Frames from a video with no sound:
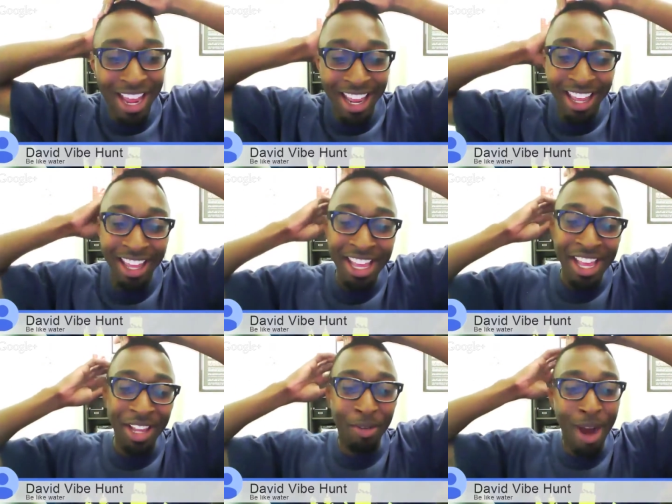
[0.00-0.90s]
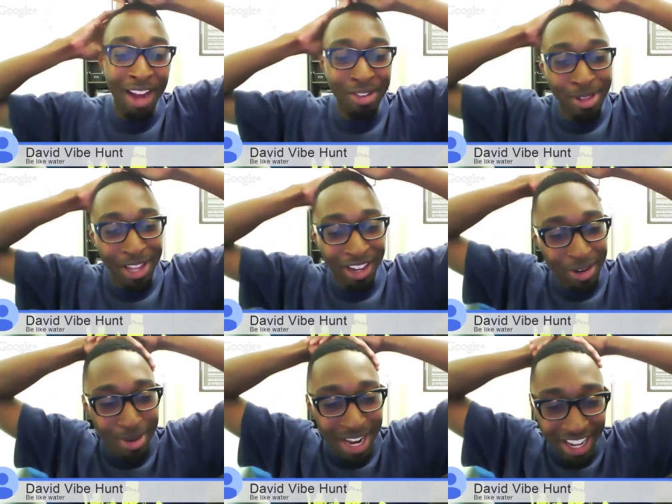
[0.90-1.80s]
gotta like ride some
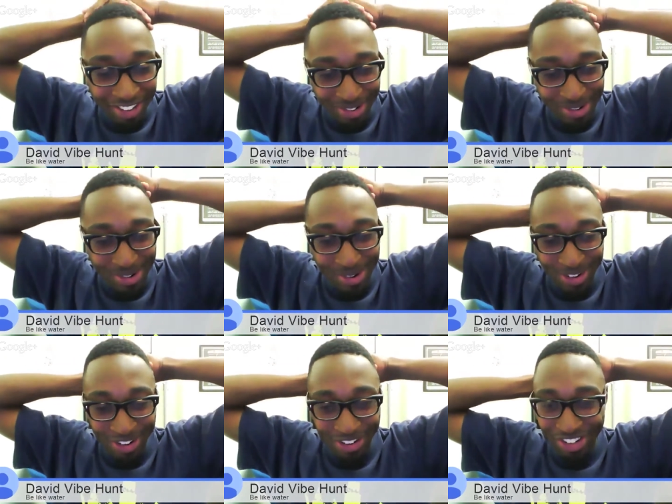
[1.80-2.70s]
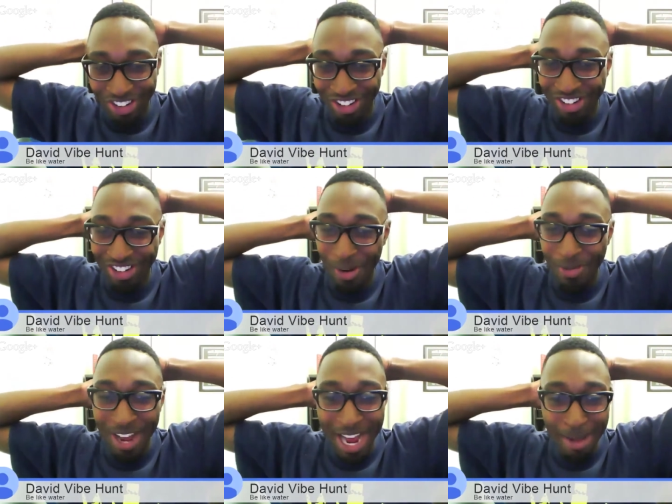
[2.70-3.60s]
electric bikes or, or just just go
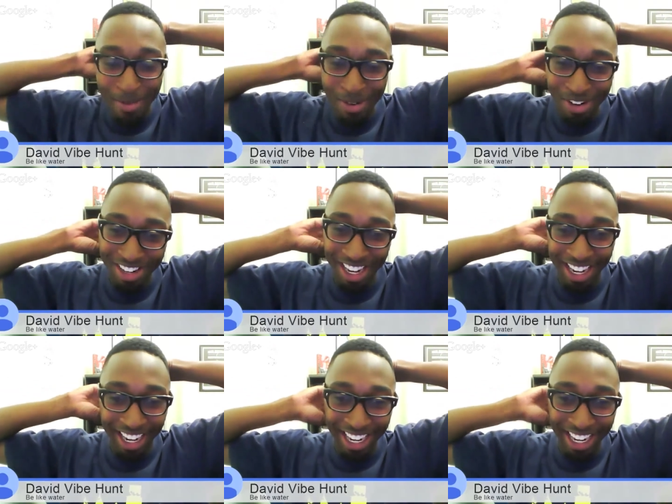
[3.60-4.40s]
vibe for a second.